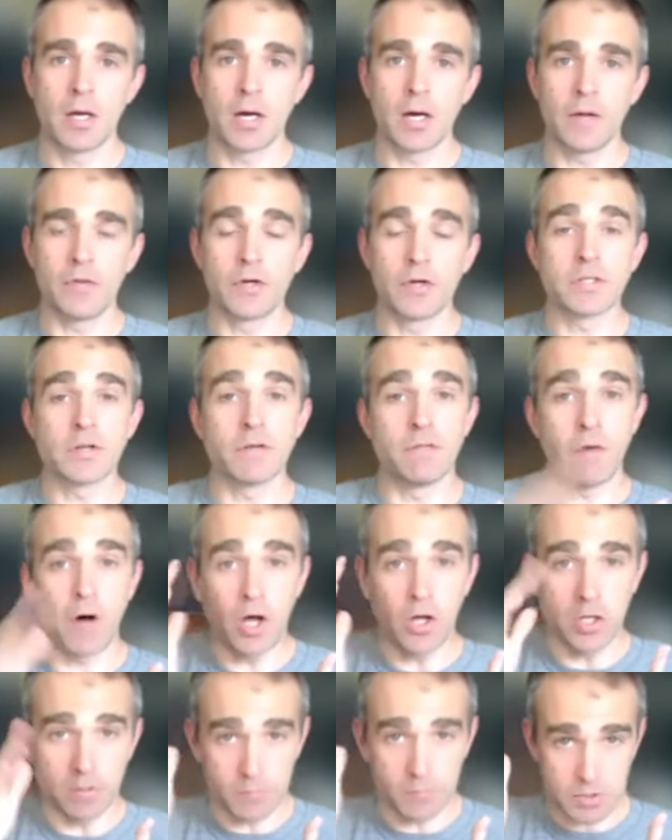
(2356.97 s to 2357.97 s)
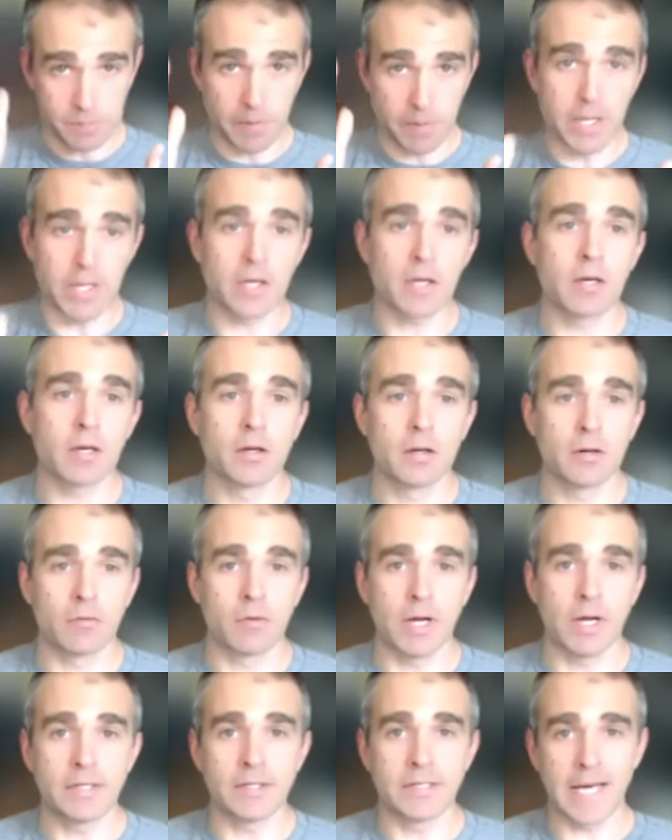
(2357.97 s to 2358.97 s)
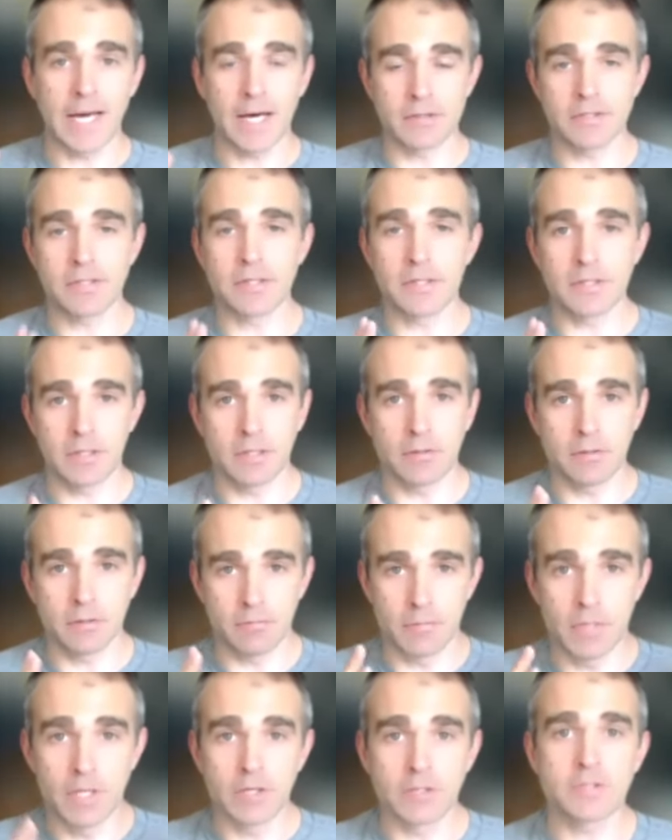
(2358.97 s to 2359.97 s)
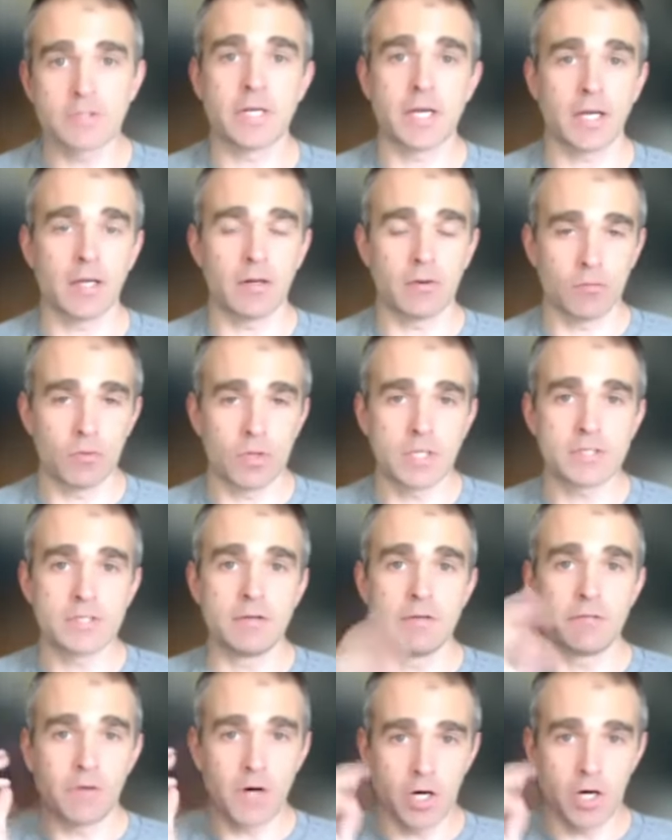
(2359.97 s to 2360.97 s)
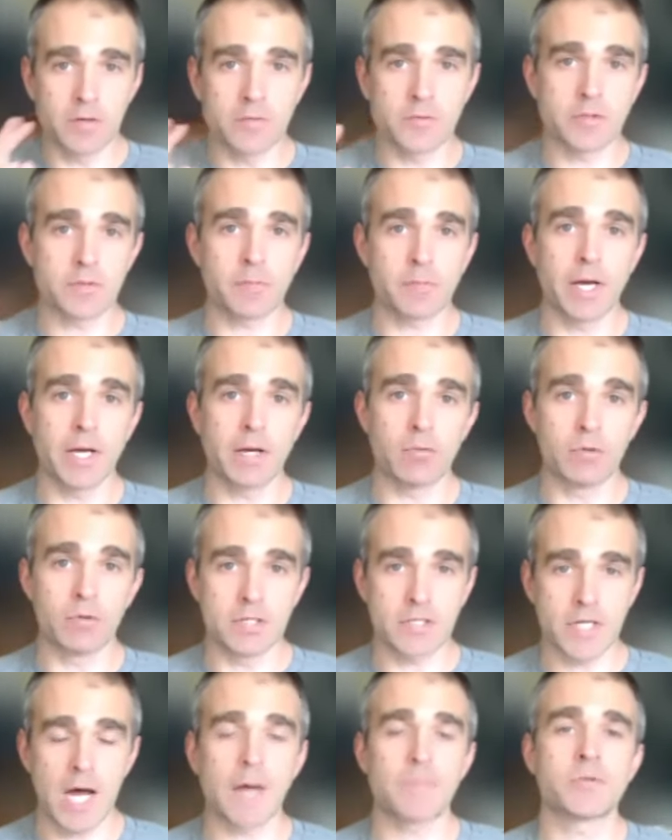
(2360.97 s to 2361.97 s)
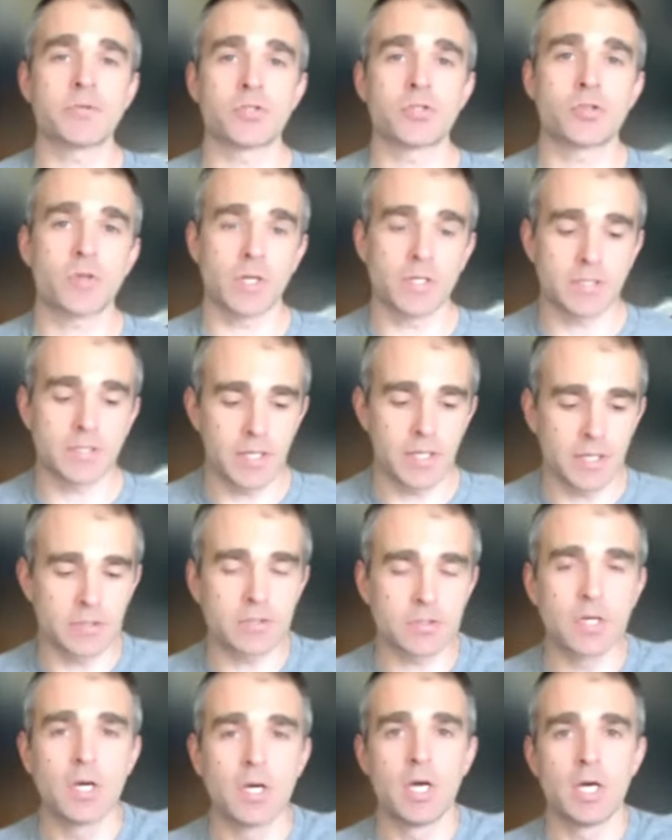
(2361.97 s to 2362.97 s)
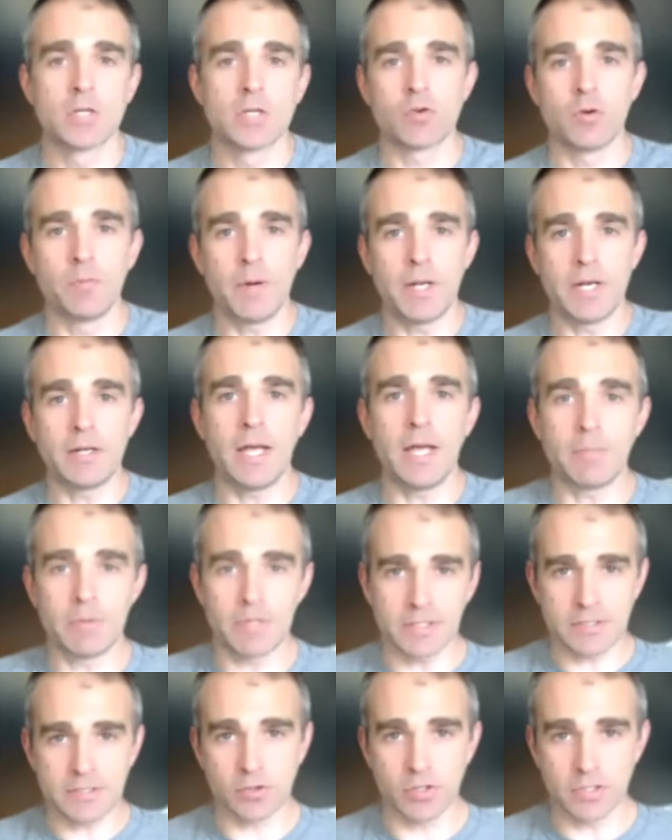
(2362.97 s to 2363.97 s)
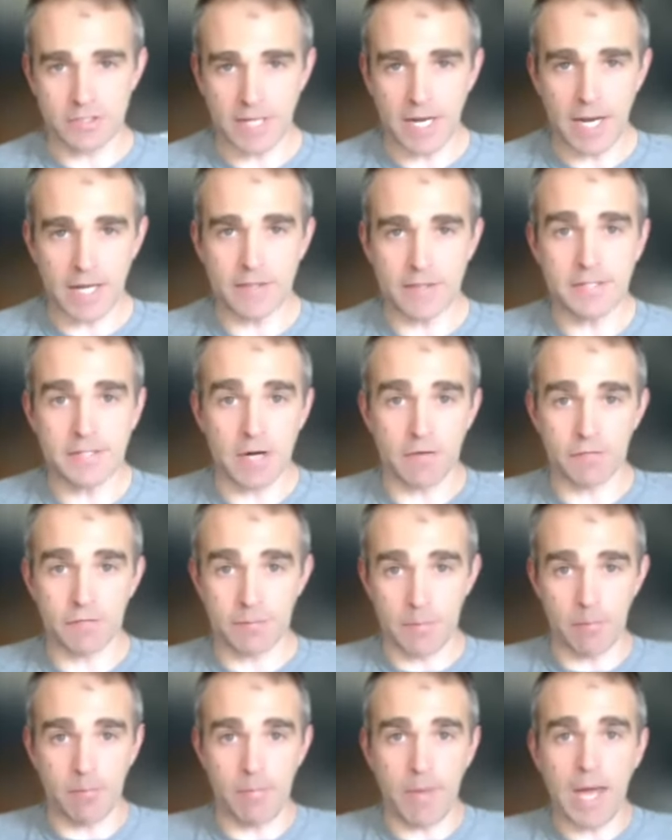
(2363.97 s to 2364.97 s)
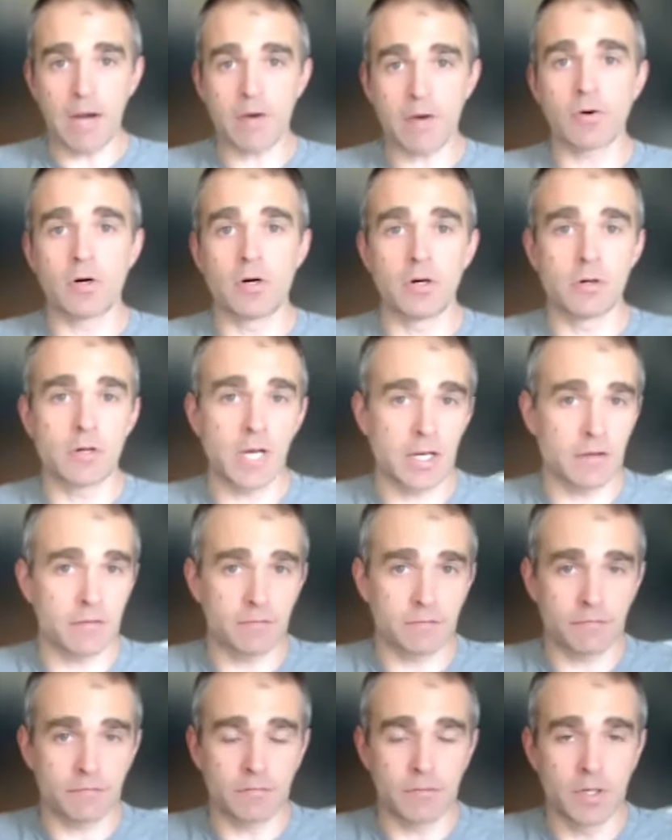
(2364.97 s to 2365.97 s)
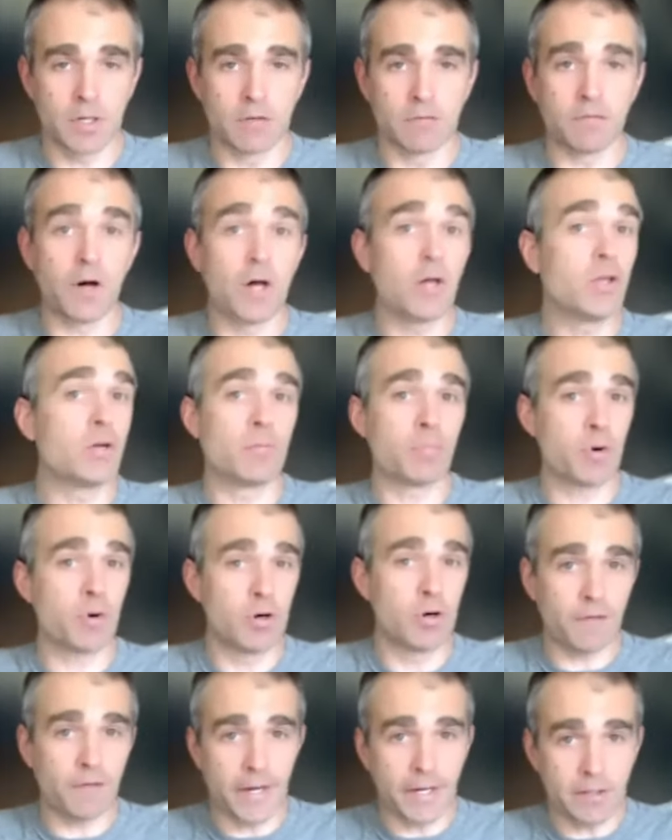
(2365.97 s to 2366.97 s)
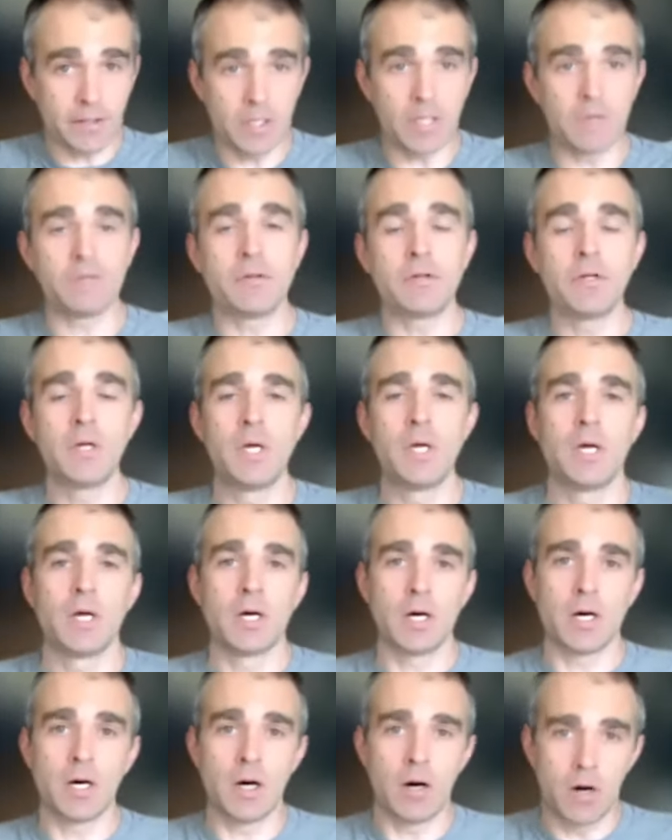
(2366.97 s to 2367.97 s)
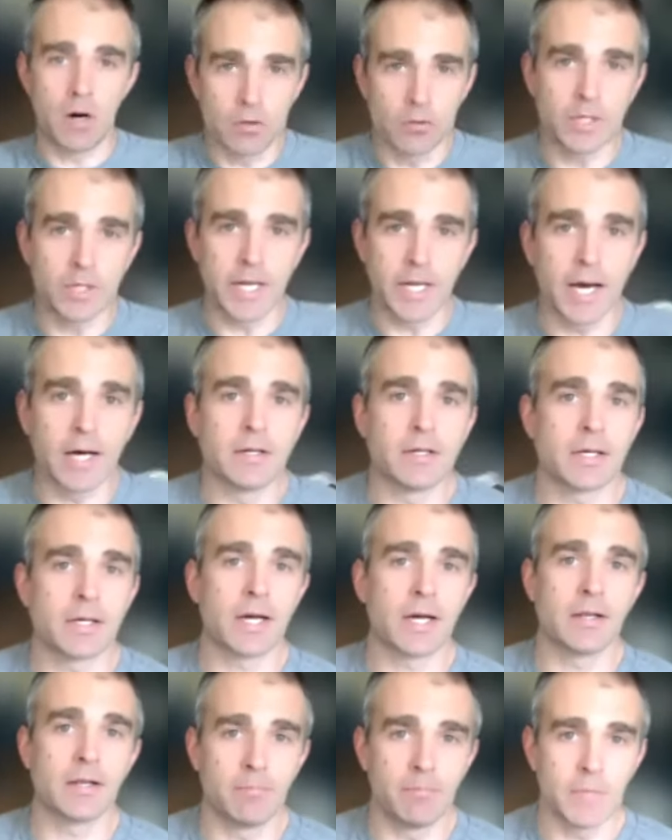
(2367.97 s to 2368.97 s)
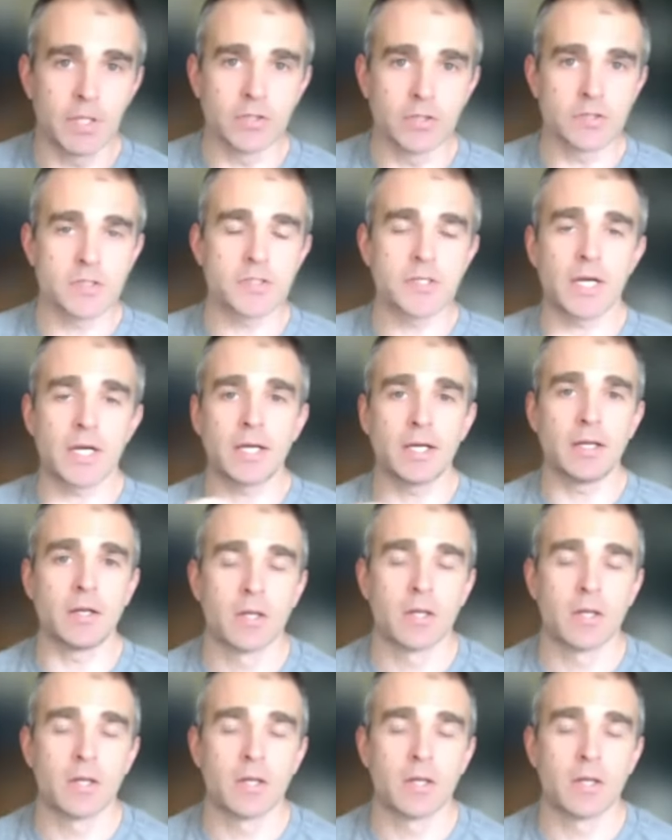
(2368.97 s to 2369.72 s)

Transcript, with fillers: there's a volume spike right down to the millisecond. We can see volume spike when these options trades hits. So we've been able to sort of tie this out from the macro kind of, you know, volume profile level all the way down to kind of the millisecond,